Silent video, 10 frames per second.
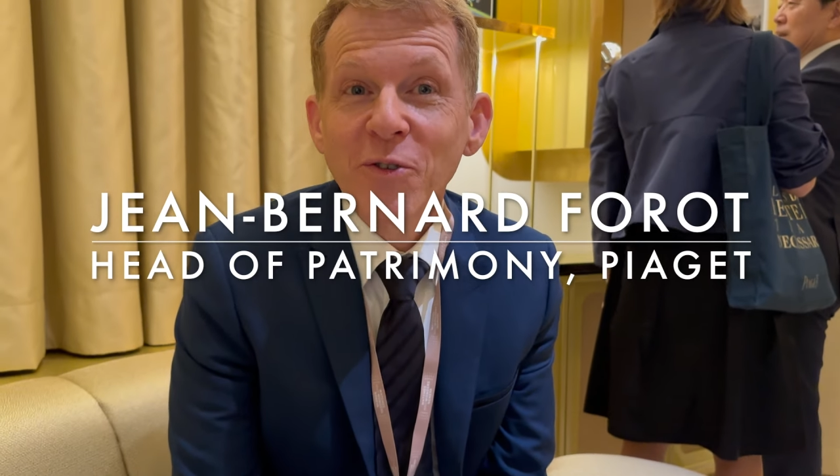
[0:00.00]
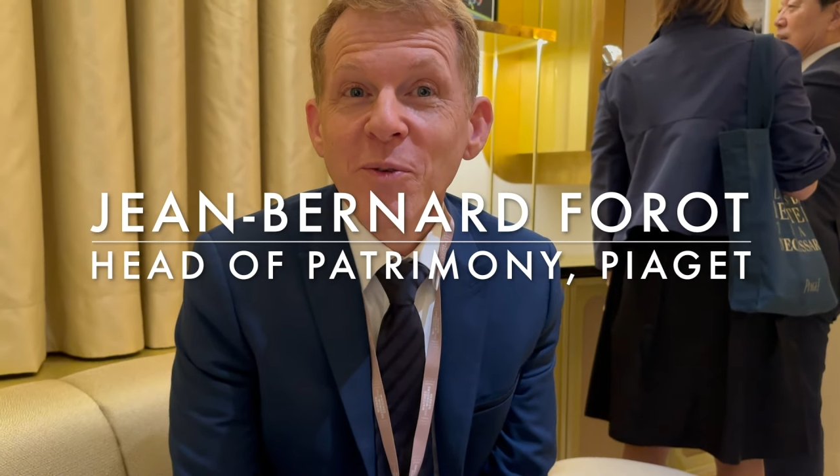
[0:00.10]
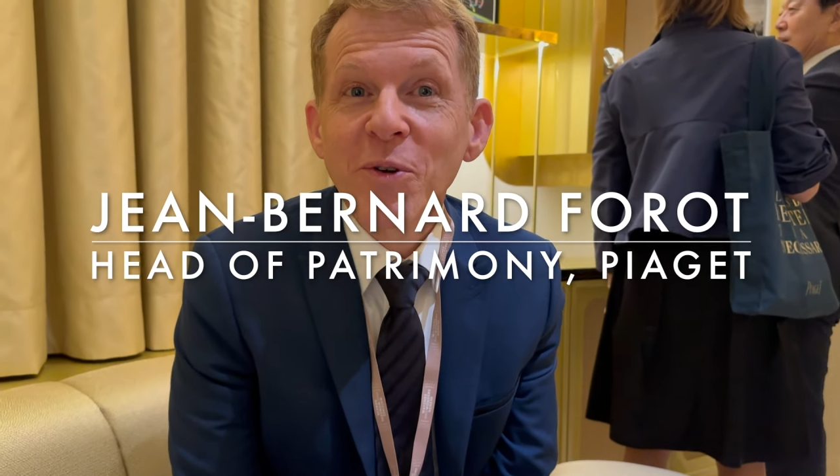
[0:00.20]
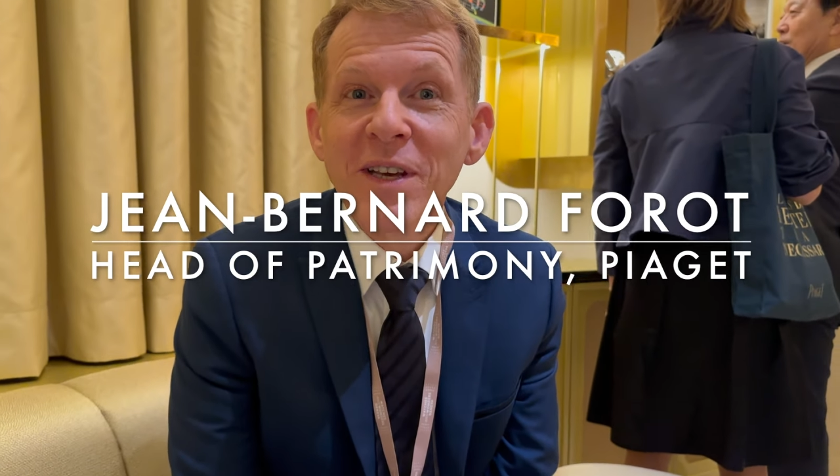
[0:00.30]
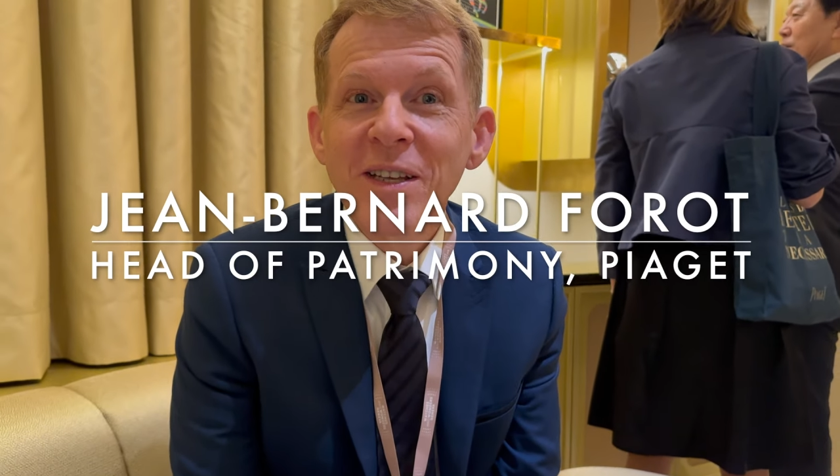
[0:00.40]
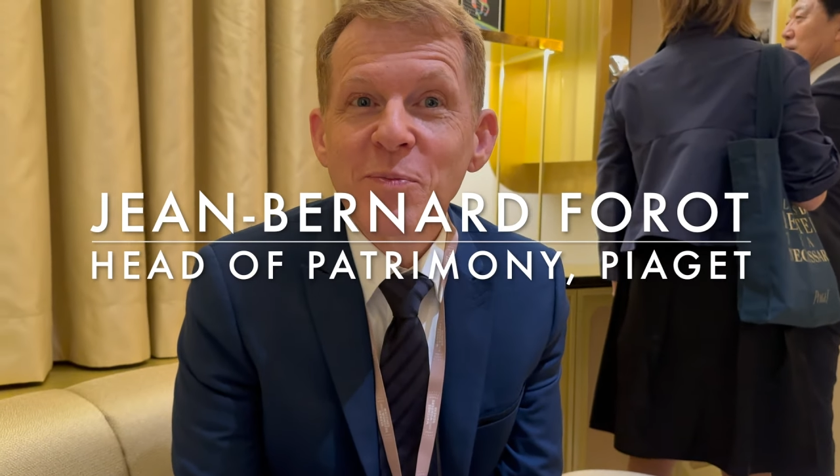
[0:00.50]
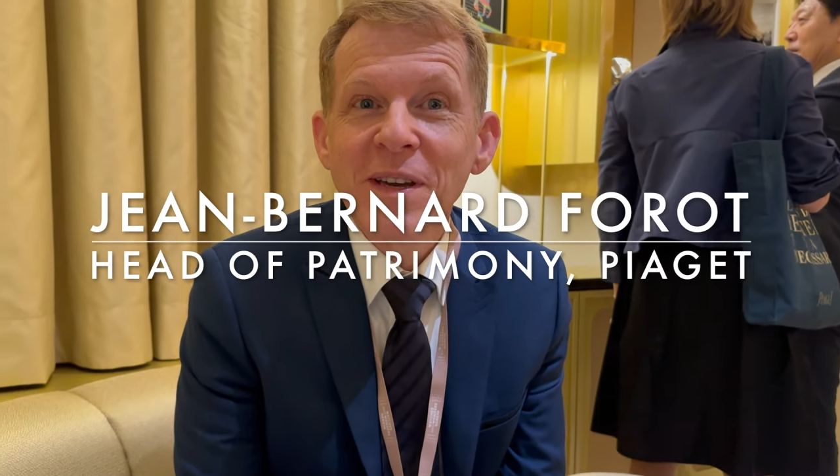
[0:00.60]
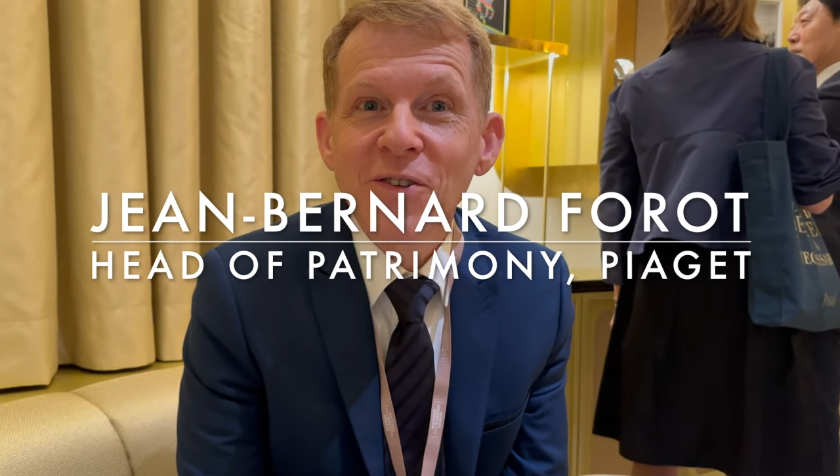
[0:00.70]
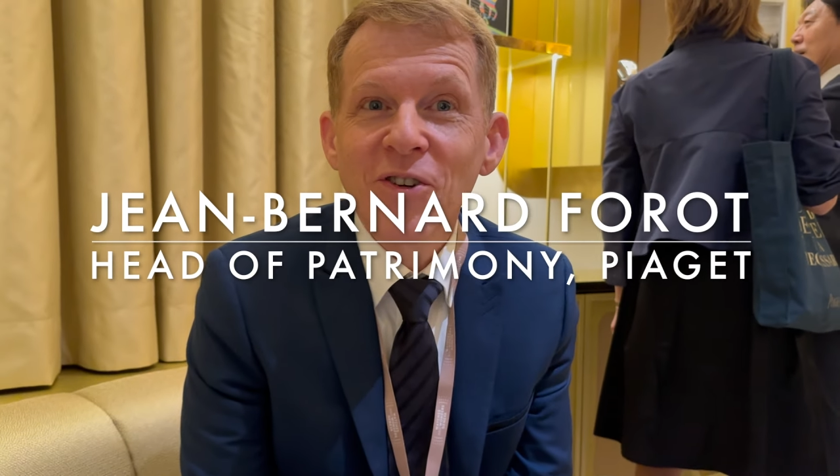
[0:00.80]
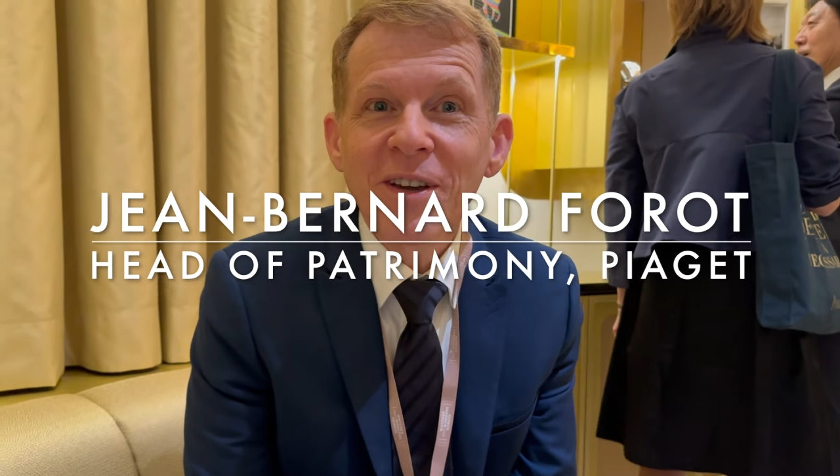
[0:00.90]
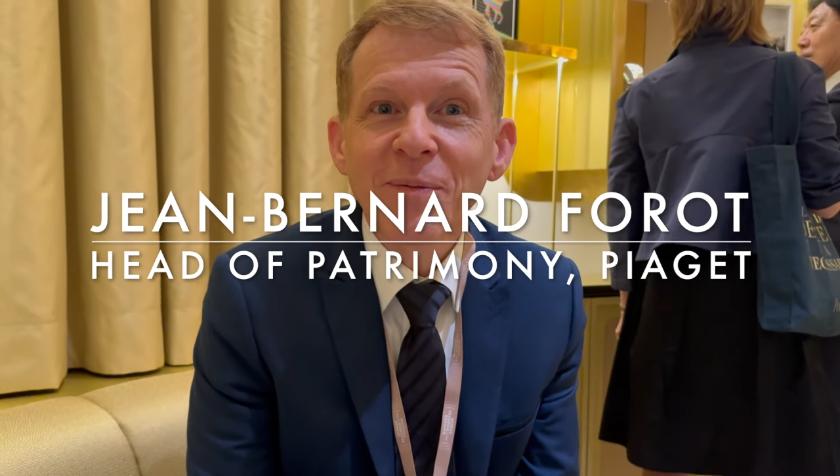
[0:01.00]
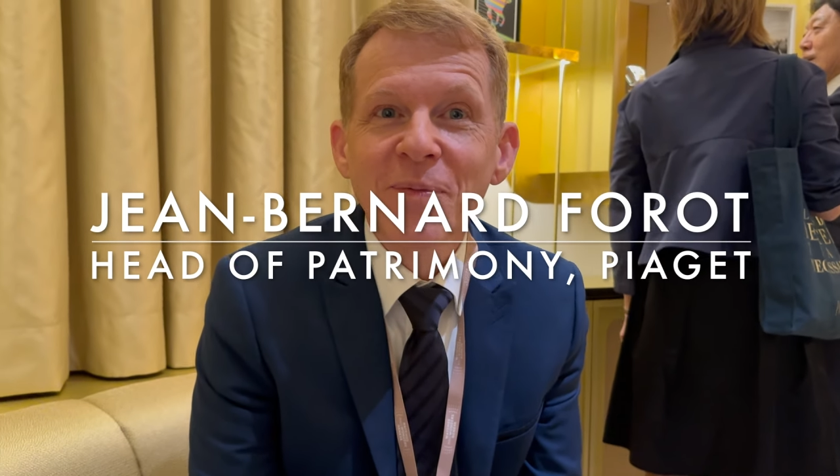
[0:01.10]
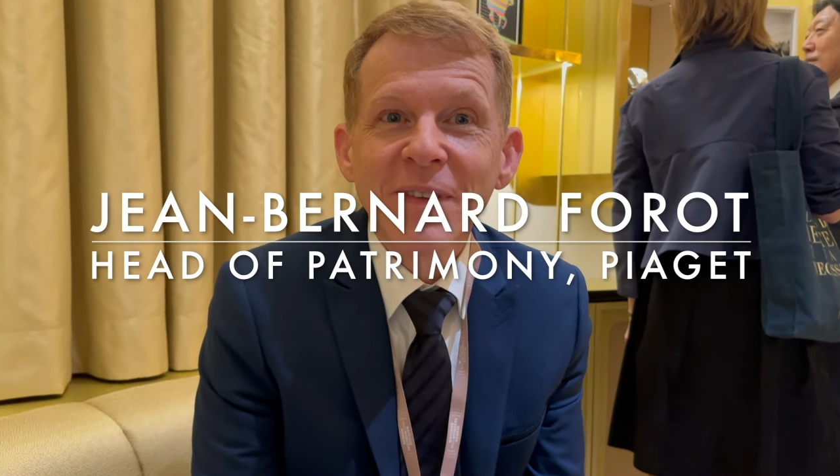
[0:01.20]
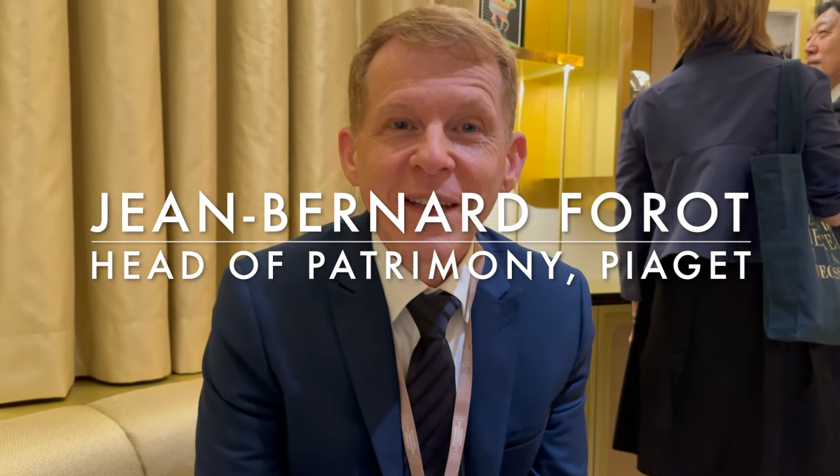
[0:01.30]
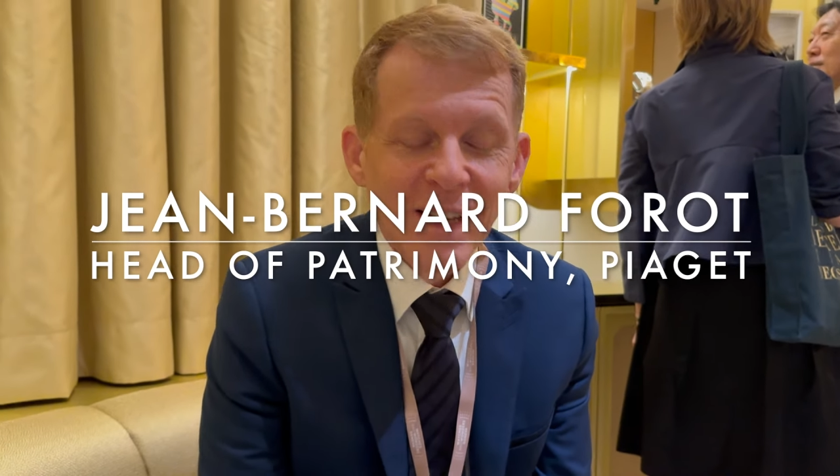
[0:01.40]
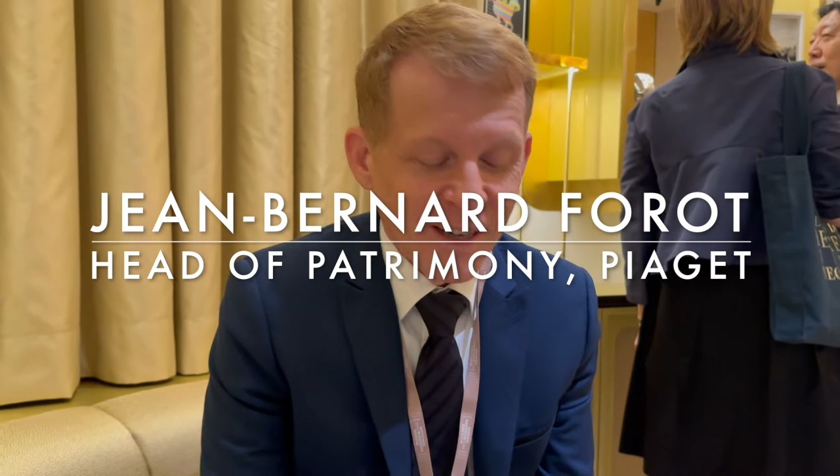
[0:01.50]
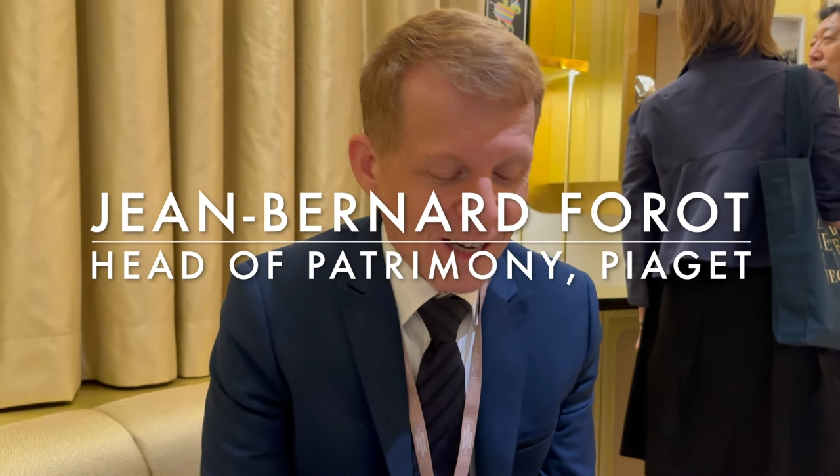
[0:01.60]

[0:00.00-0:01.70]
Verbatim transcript: And then he delivered this feedback